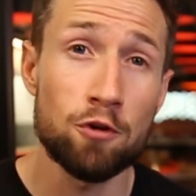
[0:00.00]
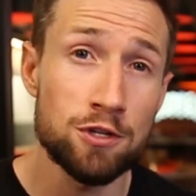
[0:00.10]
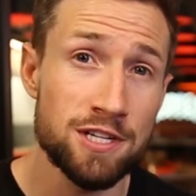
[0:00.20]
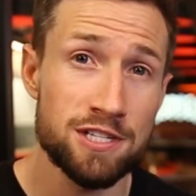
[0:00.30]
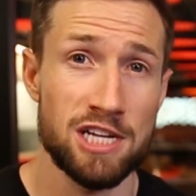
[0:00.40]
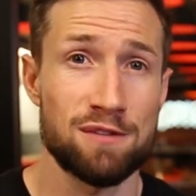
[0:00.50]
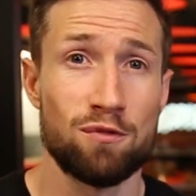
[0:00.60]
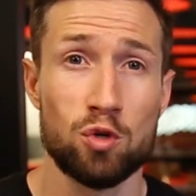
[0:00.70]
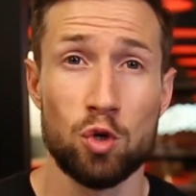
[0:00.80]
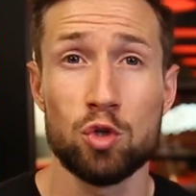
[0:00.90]
for a
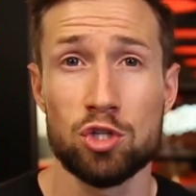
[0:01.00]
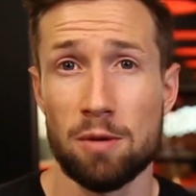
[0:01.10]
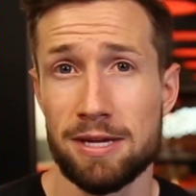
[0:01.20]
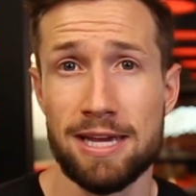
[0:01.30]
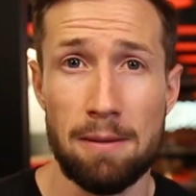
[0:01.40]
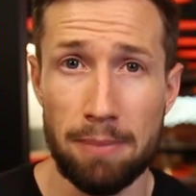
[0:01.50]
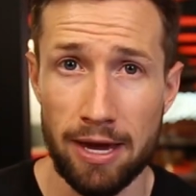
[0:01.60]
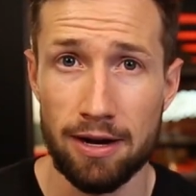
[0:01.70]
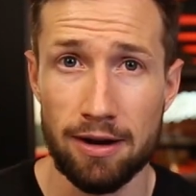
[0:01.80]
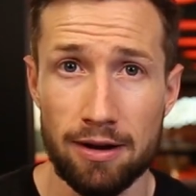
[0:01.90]
successful Google Shopping
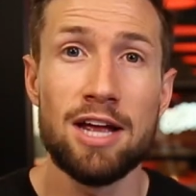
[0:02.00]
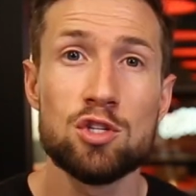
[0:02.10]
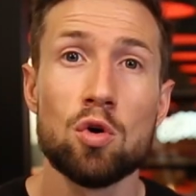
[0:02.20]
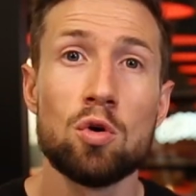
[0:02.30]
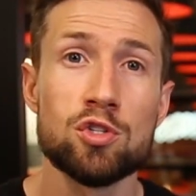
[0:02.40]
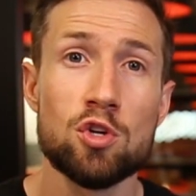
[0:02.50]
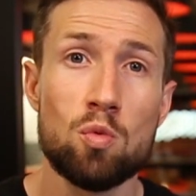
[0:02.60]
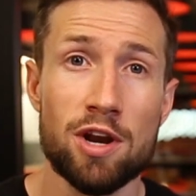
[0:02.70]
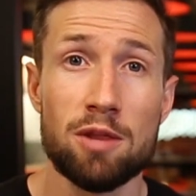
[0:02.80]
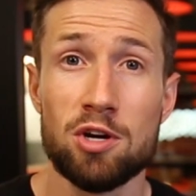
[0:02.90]
campaign. It's also
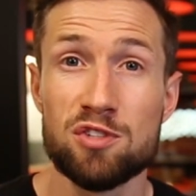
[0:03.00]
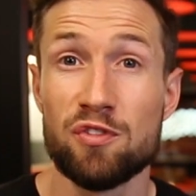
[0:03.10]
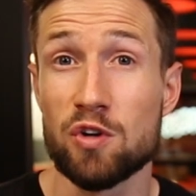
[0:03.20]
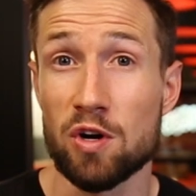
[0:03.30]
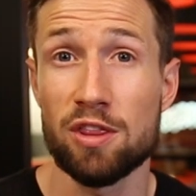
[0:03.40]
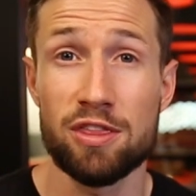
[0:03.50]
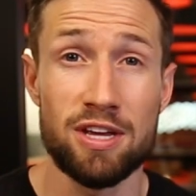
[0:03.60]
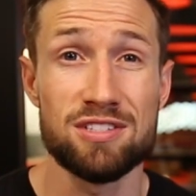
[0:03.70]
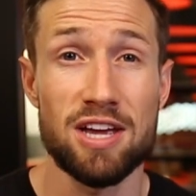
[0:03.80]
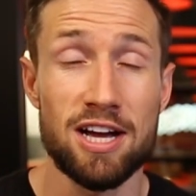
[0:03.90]
one of the most forgotten
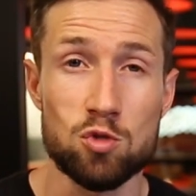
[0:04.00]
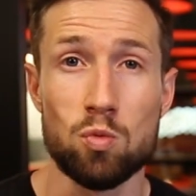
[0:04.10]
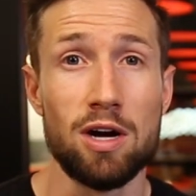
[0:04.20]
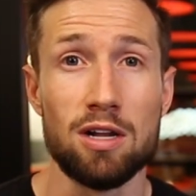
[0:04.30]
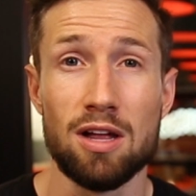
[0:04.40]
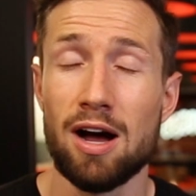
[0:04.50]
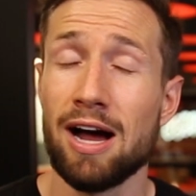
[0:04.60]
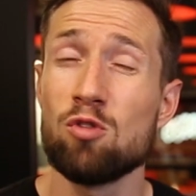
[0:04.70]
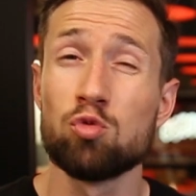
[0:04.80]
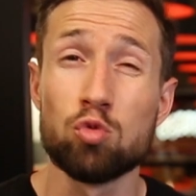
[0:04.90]
things as well.
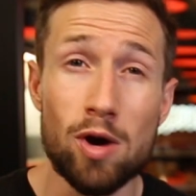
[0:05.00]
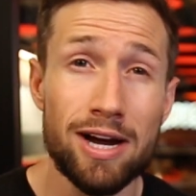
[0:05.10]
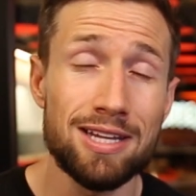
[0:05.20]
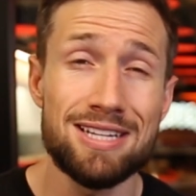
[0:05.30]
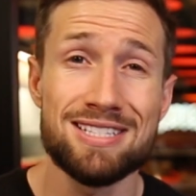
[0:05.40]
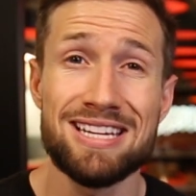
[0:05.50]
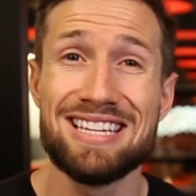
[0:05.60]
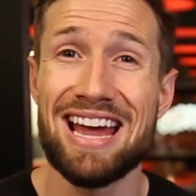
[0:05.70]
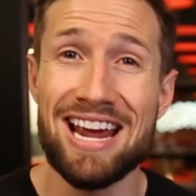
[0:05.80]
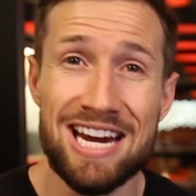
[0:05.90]
I rarely
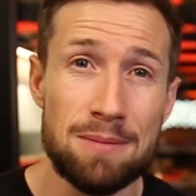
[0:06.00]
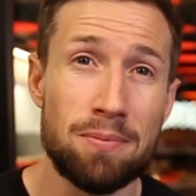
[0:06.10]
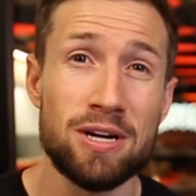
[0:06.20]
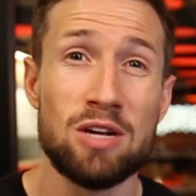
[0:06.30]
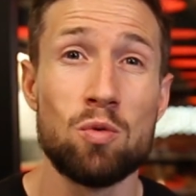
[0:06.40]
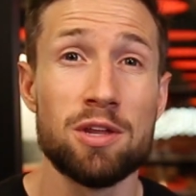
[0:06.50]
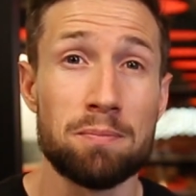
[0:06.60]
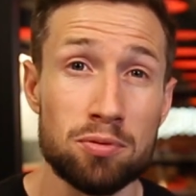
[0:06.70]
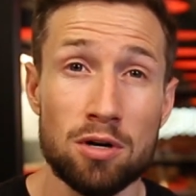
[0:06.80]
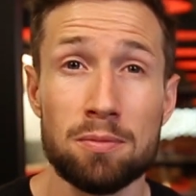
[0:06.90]
see anybody with a
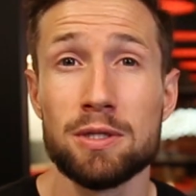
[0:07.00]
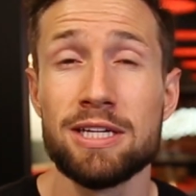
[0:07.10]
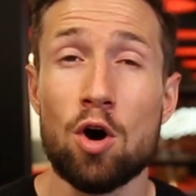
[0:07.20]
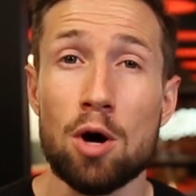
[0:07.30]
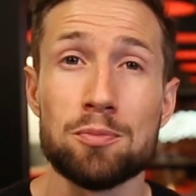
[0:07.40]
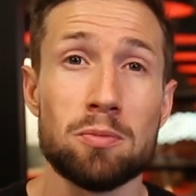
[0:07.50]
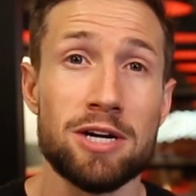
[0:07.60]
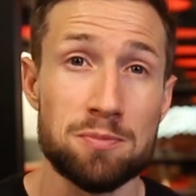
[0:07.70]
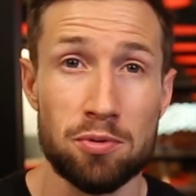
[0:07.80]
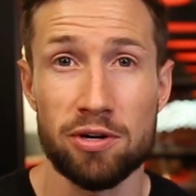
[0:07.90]
properly
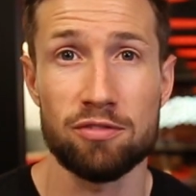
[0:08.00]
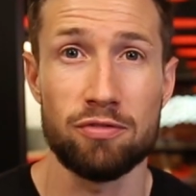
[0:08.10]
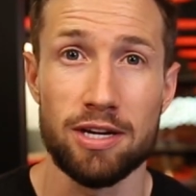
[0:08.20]
optimized product